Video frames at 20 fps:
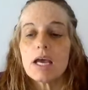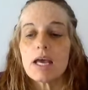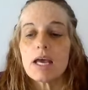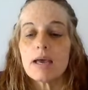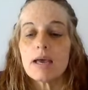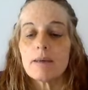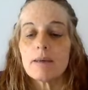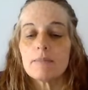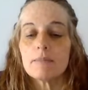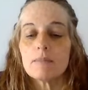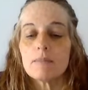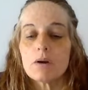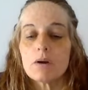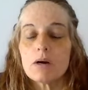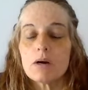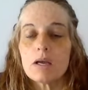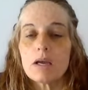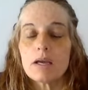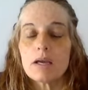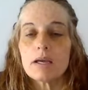um,
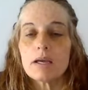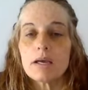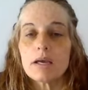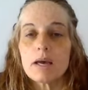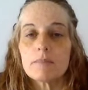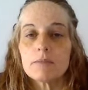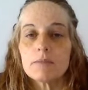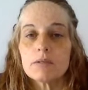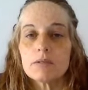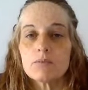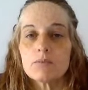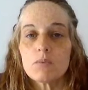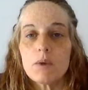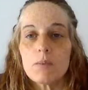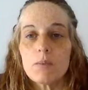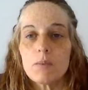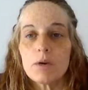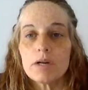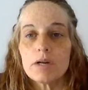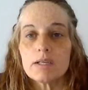it comes
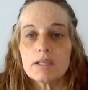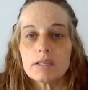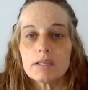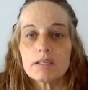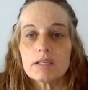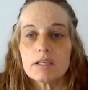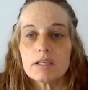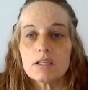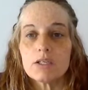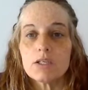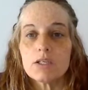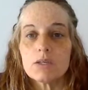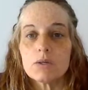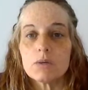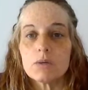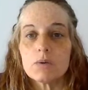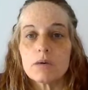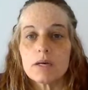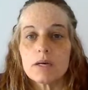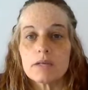when we're addicted
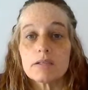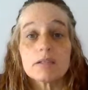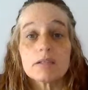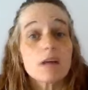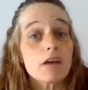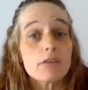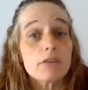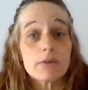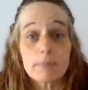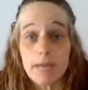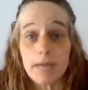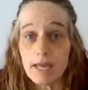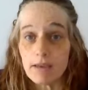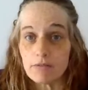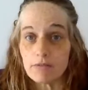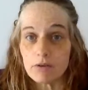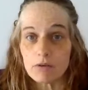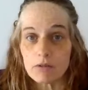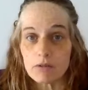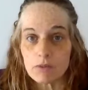to uh, other
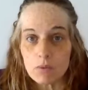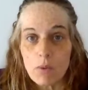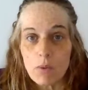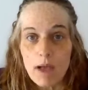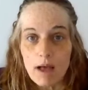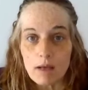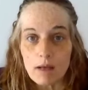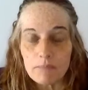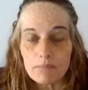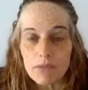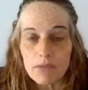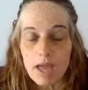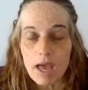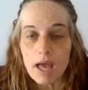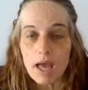behaviors as well.